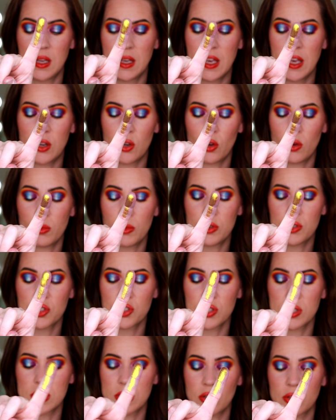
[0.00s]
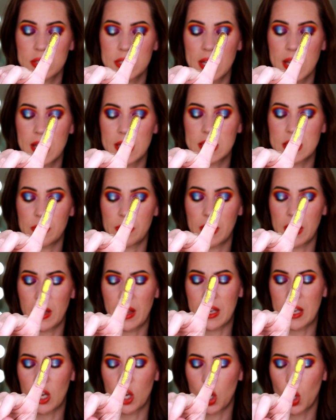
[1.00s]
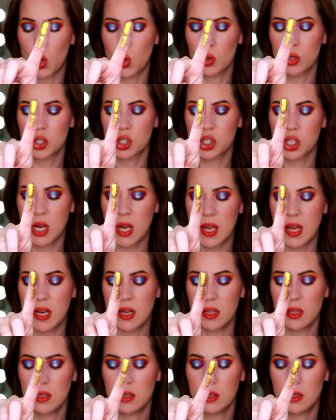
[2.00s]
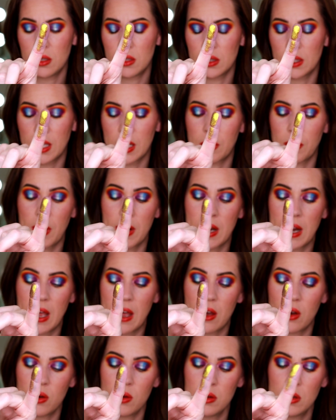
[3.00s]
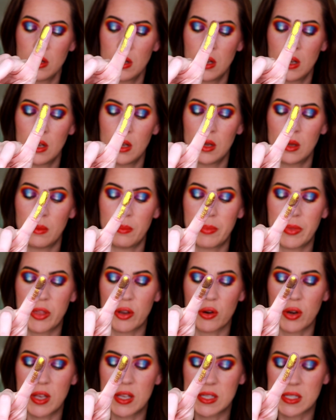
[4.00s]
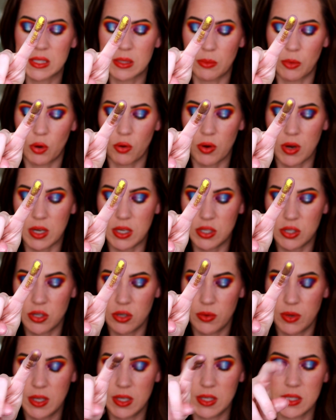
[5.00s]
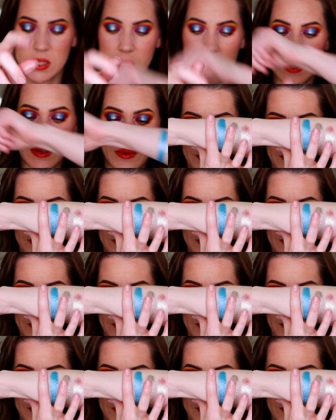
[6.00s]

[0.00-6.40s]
It almost just looks like it's like a gold shade, like right now. But there is some green to it.